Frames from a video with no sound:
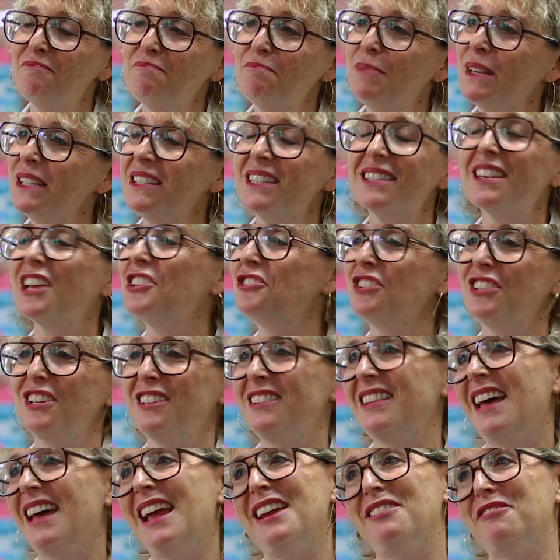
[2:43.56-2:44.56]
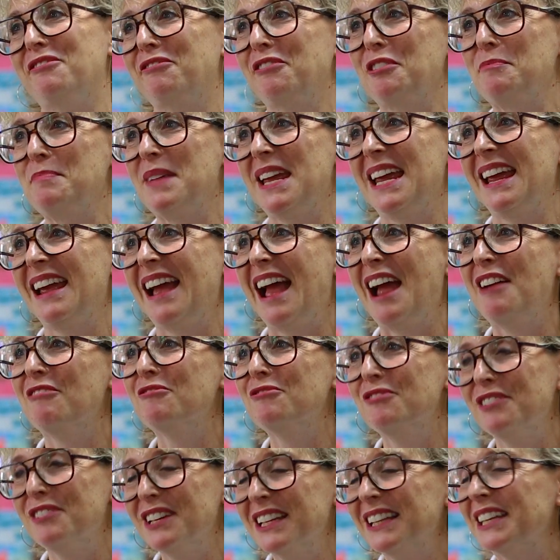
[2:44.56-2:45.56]
been such a delight for me. I
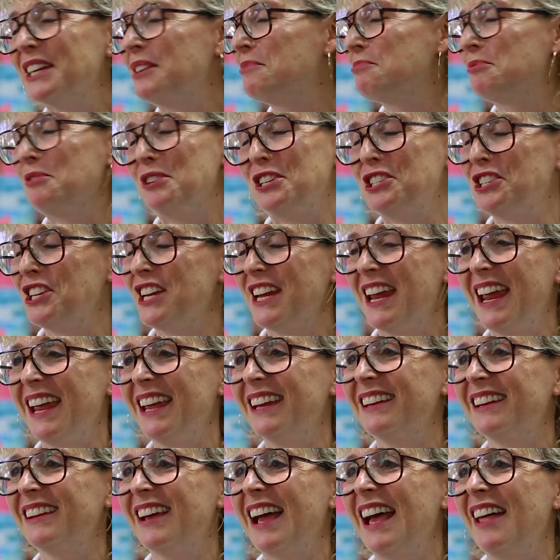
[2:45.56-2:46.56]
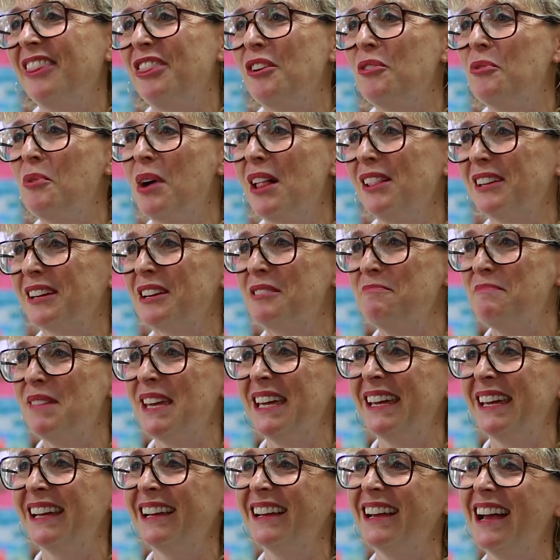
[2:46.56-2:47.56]
really appreciate the
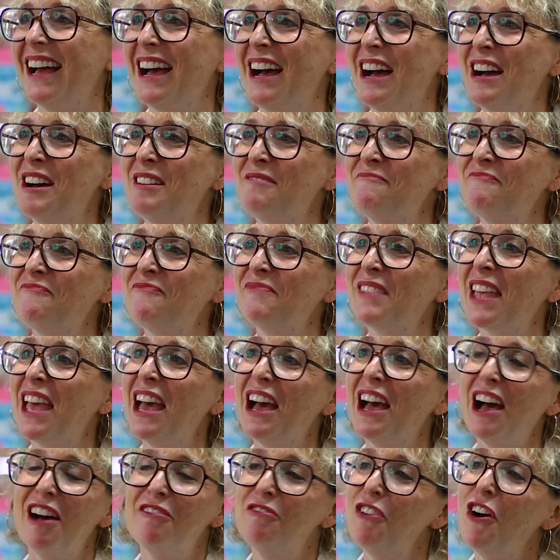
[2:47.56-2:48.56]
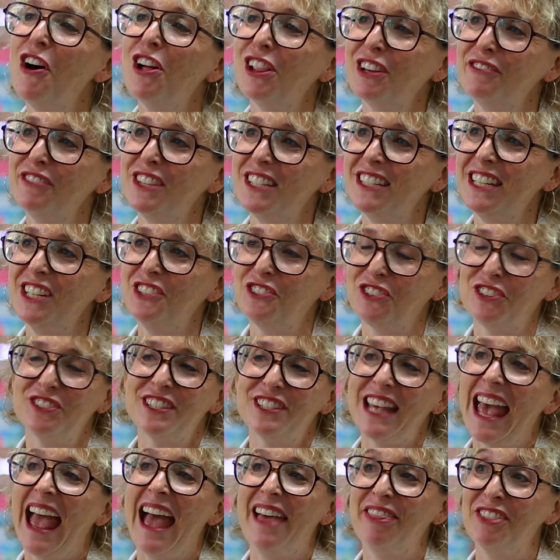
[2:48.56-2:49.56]
welcoming of all of the
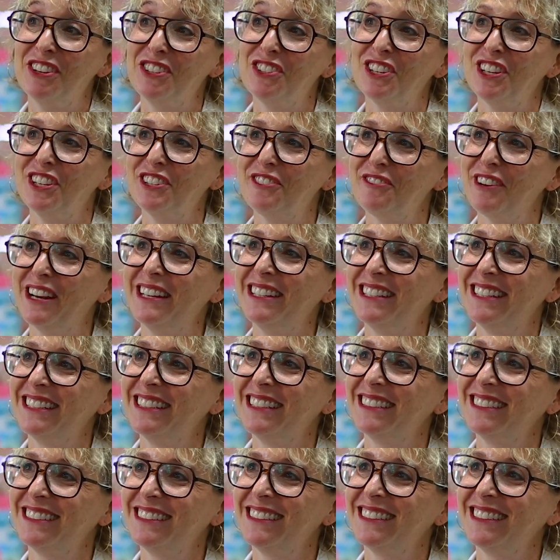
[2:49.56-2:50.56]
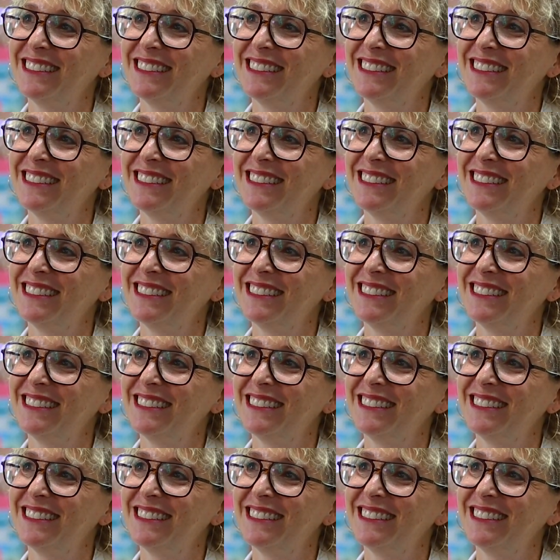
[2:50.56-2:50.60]
teachers and the children.